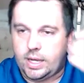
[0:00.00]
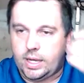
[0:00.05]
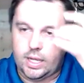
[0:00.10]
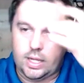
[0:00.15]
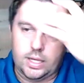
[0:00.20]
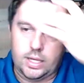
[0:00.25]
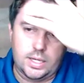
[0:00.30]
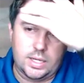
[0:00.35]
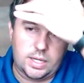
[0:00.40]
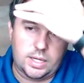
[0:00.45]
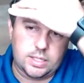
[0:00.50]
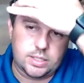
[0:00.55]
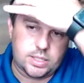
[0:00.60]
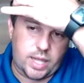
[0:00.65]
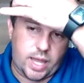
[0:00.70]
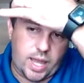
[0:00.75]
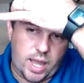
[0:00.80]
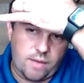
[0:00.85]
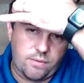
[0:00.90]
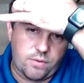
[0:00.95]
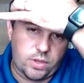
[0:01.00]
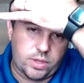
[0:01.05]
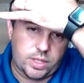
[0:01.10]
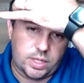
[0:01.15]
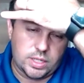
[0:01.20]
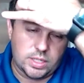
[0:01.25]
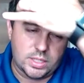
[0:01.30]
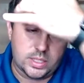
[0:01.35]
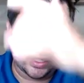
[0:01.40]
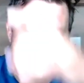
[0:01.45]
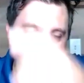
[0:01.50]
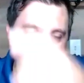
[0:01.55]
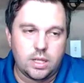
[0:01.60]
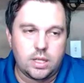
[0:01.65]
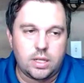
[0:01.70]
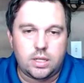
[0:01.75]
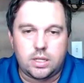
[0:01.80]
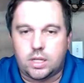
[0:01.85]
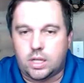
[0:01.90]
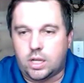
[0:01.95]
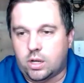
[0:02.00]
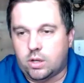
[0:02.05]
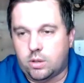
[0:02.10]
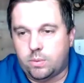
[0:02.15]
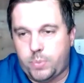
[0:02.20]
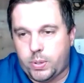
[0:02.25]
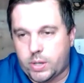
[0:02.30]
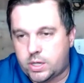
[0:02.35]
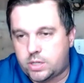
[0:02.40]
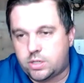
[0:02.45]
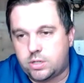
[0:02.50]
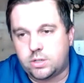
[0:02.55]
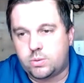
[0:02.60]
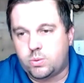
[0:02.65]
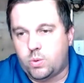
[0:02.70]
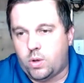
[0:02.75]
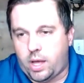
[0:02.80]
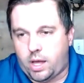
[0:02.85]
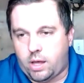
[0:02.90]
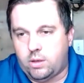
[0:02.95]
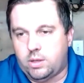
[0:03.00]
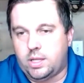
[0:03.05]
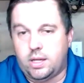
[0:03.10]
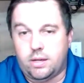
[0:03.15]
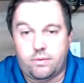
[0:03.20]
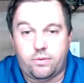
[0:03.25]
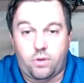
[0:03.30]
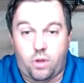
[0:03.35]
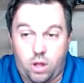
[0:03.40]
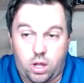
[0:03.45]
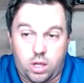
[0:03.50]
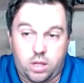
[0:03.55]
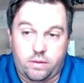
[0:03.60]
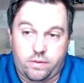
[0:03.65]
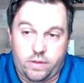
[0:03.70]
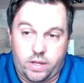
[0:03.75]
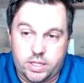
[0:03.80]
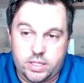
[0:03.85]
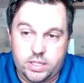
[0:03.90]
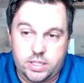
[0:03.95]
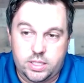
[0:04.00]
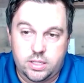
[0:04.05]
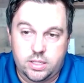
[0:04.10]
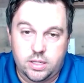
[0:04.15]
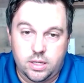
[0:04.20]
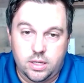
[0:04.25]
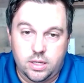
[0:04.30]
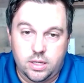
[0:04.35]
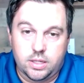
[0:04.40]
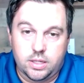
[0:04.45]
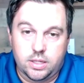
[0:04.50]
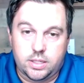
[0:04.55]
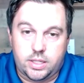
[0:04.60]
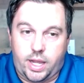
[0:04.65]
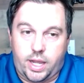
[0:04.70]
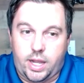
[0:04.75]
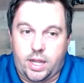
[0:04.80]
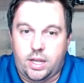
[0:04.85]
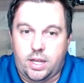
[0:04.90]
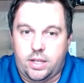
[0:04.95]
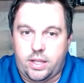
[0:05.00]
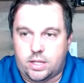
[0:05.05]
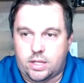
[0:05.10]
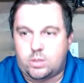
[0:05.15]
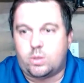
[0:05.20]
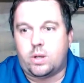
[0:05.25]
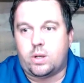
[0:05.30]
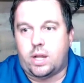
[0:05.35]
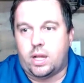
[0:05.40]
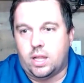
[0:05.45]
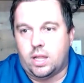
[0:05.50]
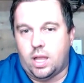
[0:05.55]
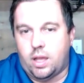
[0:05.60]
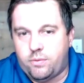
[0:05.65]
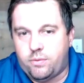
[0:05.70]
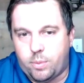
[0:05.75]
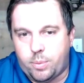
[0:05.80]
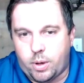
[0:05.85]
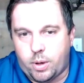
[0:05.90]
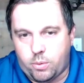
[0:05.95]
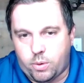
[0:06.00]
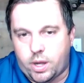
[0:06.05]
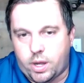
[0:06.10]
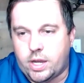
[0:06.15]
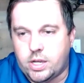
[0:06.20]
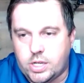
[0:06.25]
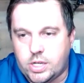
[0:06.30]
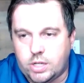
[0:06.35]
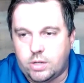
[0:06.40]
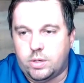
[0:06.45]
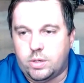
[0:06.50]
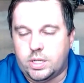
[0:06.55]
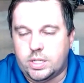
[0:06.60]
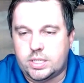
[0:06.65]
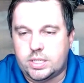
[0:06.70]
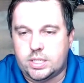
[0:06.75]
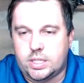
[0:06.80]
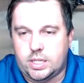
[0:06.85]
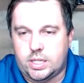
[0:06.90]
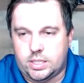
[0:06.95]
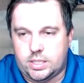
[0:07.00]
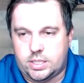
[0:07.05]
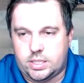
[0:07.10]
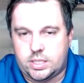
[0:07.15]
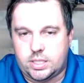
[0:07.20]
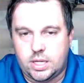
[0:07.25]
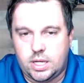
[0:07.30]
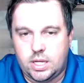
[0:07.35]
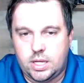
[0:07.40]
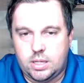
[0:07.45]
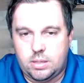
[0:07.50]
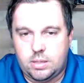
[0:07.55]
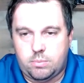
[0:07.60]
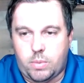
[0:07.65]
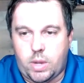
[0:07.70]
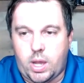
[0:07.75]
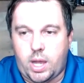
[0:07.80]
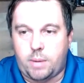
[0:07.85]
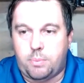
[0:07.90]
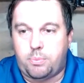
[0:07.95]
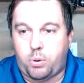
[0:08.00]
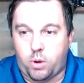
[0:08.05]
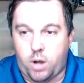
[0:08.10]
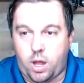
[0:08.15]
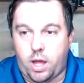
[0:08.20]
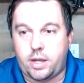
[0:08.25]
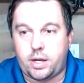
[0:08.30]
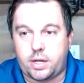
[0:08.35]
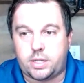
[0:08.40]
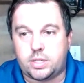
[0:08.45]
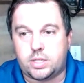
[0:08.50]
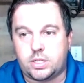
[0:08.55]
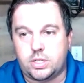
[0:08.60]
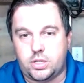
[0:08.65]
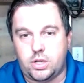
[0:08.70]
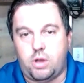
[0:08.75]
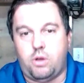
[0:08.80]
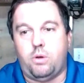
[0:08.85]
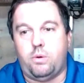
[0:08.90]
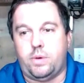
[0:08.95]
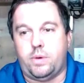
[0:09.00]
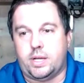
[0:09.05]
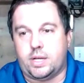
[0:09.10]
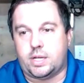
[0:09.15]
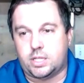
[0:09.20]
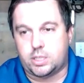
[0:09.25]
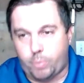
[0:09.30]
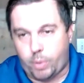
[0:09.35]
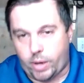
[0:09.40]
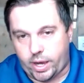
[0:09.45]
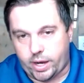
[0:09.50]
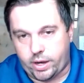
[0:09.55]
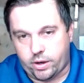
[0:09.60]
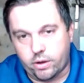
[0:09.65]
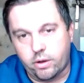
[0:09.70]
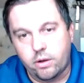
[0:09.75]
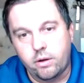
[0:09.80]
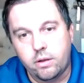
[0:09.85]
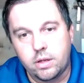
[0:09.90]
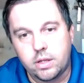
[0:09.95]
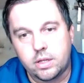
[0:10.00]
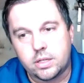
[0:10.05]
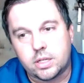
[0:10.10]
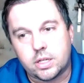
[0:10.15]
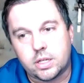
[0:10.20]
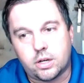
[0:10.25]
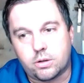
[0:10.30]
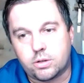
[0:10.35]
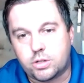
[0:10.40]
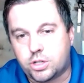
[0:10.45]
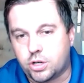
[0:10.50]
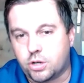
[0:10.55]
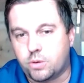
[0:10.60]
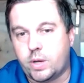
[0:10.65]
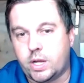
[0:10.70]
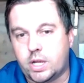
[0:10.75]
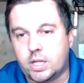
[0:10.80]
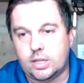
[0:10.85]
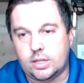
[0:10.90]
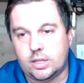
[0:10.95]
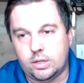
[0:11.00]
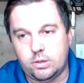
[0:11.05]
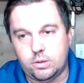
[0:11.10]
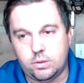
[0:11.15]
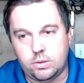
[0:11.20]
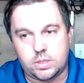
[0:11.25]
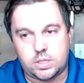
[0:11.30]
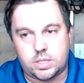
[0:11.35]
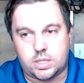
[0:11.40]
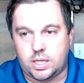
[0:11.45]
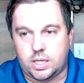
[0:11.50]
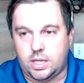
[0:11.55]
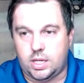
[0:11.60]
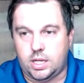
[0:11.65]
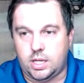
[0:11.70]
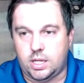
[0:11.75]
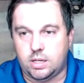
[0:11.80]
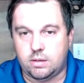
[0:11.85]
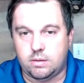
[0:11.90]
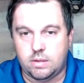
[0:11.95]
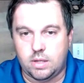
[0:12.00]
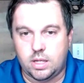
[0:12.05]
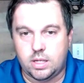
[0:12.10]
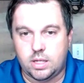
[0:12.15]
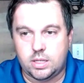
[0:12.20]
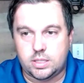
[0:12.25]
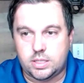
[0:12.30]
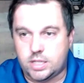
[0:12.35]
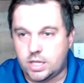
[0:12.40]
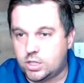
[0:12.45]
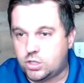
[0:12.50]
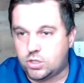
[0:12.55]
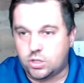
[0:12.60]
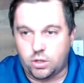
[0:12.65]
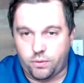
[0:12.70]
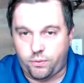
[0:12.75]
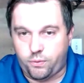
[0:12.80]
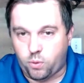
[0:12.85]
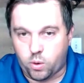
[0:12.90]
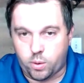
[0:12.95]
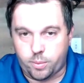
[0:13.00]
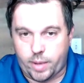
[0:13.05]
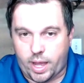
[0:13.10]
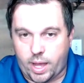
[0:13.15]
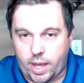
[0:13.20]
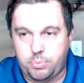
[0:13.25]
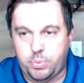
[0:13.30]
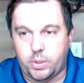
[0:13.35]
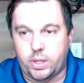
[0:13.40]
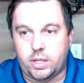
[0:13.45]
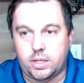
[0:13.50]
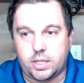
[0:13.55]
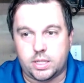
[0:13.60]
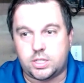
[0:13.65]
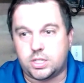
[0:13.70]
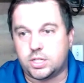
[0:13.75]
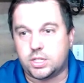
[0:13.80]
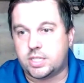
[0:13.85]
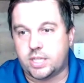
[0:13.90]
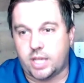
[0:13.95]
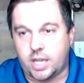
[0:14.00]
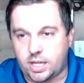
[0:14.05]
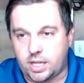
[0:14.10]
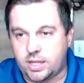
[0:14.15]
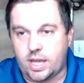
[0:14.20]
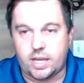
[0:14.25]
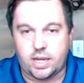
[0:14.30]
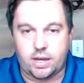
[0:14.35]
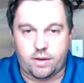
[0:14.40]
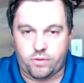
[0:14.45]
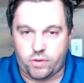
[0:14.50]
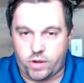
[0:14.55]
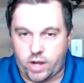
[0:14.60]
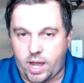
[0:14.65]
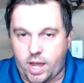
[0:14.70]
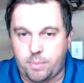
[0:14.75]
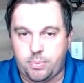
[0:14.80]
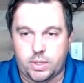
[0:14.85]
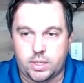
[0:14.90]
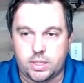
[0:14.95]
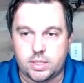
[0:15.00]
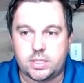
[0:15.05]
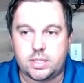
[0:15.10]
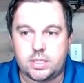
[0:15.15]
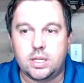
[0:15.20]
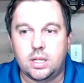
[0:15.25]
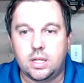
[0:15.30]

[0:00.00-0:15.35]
And, and to have all these, you know, pictures will outlive all of us. And that's what I love about what I do is it's my products don't expire. You know, sure, we could lose the digital format, but let's just say that never happens.